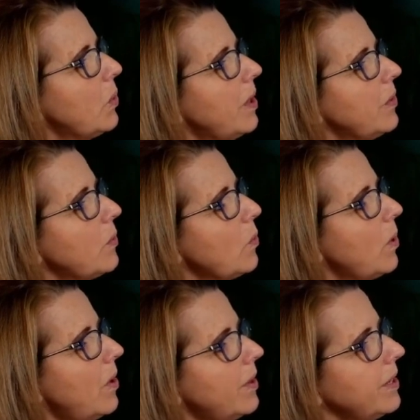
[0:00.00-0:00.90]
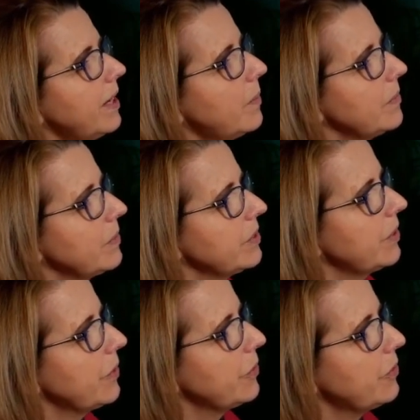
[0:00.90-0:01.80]
and the 1, and we've also
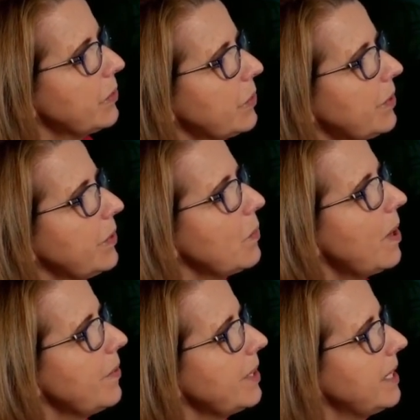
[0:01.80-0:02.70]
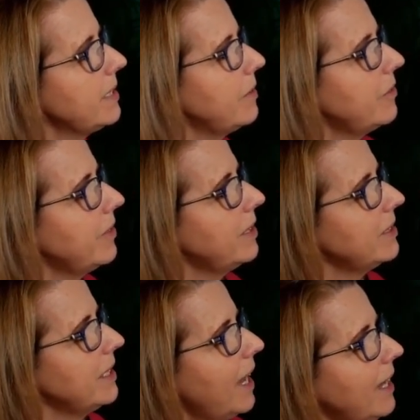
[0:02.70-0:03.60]
got the 4 and the 1 that isn't filled
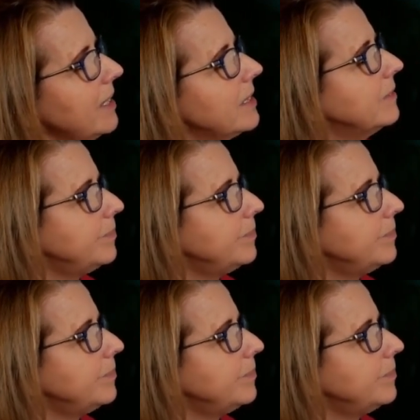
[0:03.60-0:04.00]
yet.